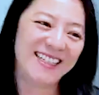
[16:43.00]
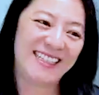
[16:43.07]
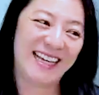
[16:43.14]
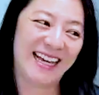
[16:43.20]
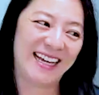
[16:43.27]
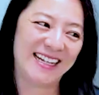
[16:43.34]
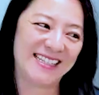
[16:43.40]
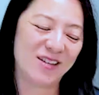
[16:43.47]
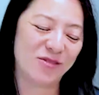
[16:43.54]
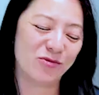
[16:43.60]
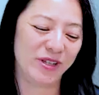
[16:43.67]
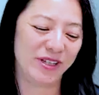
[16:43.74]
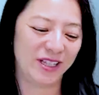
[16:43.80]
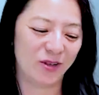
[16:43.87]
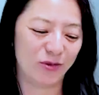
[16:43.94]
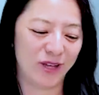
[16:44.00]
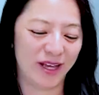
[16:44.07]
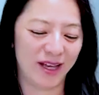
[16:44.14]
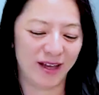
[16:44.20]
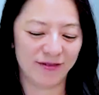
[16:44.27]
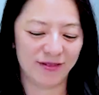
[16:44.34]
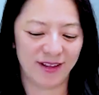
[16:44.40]
yes, and we you know we
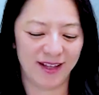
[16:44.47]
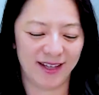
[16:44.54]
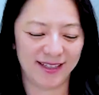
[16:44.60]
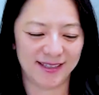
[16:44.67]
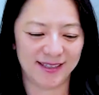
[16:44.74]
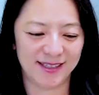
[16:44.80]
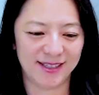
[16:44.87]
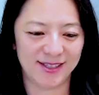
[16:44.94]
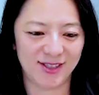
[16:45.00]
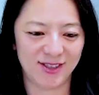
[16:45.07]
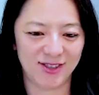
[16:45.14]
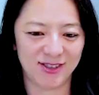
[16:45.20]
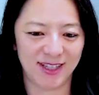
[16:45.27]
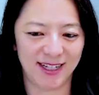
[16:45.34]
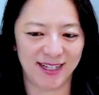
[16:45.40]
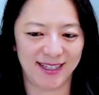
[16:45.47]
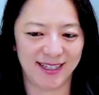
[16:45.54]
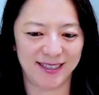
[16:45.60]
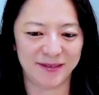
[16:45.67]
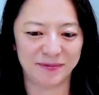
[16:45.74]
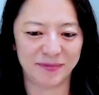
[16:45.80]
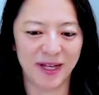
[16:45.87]
have clients who
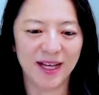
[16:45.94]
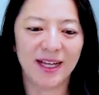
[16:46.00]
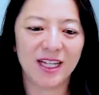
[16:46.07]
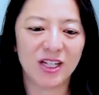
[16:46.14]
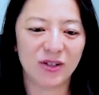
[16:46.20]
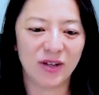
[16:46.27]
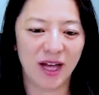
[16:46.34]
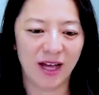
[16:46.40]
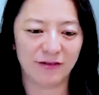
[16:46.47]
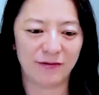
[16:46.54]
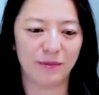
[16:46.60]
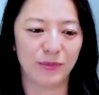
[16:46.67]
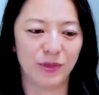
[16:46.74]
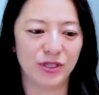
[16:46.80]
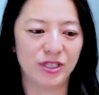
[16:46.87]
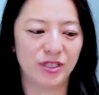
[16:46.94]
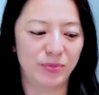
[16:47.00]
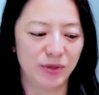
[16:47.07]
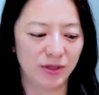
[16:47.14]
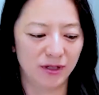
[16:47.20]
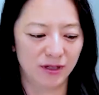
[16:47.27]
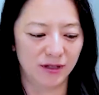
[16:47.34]
um, you know have
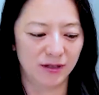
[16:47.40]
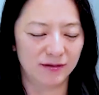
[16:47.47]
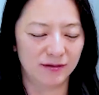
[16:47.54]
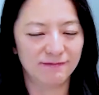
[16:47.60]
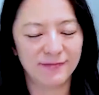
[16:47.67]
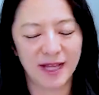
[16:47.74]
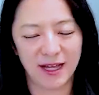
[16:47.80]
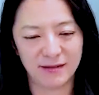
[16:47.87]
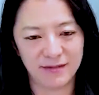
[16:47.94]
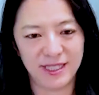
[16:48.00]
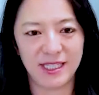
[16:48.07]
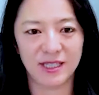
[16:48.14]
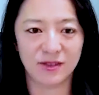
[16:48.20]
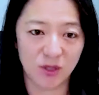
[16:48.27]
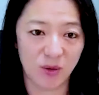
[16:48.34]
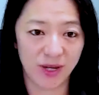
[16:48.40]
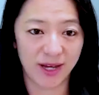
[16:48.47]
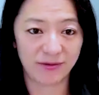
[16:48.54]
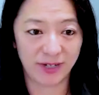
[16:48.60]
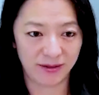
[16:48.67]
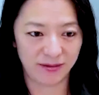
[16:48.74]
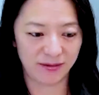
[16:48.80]
multiple um, deals going
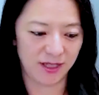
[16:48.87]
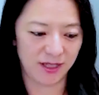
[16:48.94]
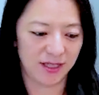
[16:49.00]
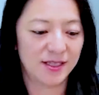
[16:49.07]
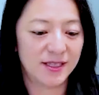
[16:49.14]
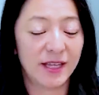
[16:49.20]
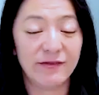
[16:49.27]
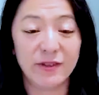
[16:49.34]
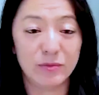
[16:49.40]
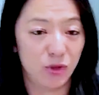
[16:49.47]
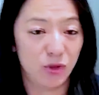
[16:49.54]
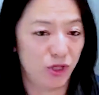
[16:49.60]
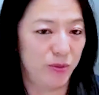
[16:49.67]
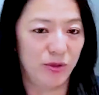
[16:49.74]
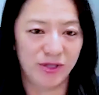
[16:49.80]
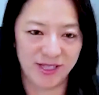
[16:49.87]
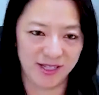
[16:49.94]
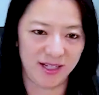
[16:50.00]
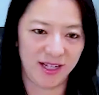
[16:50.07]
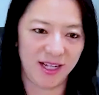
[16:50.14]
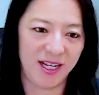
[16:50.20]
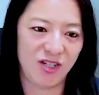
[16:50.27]
on, right? Let's say even multiple
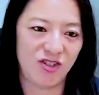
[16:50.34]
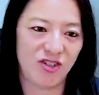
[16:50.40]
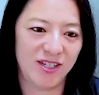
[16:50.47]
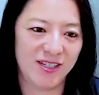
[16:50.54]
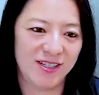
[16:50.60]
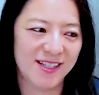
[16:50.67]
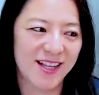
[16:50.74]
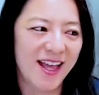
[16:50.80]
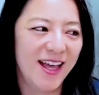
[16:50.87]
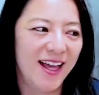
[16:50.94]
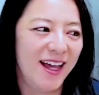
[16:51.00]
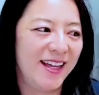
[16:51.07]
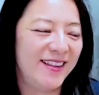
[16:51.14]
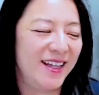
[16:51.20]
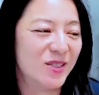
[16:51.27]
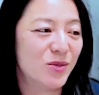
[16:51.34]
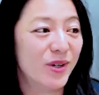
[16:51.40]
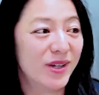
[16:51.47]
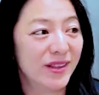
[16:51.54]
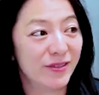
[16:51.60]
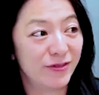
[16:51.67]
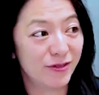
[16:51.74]
syndications. And that's one
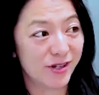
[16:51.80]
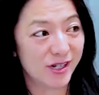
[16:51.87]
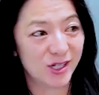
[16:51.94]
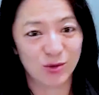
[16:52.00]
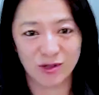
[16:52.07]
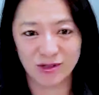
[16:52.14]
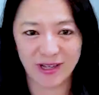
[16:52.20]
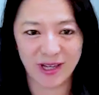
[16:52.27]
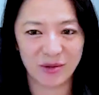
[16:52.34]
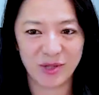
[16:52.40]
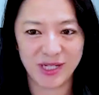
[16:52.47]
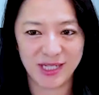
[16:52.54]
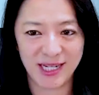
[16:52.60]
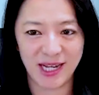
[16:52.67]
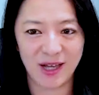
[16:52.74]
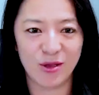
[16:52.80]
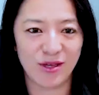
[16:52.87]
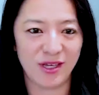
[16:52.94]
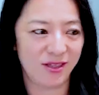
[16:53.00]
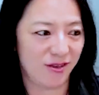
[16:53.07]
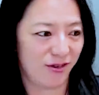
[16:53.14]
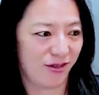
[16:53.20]
of the first rules I always tell
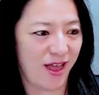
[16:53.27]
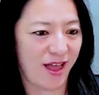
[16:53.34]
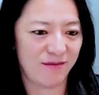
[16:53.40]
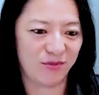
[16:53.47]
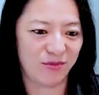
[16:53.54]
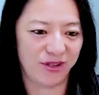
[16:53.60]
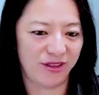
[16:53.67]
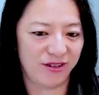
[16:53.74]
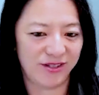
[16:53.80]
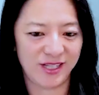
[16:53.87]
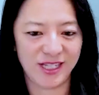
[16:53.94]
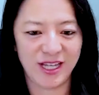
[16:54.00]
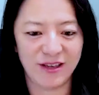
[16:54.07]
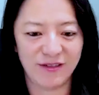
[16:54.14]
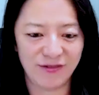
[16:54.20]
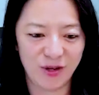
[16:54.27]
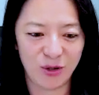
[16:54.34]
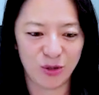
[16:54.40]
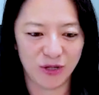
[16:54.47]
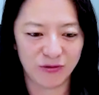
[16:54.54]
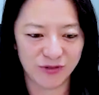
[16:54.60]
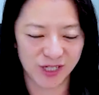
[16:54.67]
either them or their CFO,
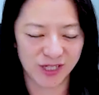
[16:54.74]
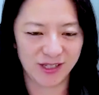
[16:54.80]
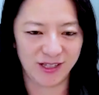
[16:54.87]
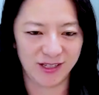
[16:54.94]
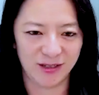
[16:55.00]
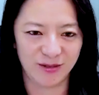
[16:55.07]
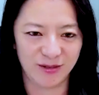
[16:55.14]
whoever's, you know,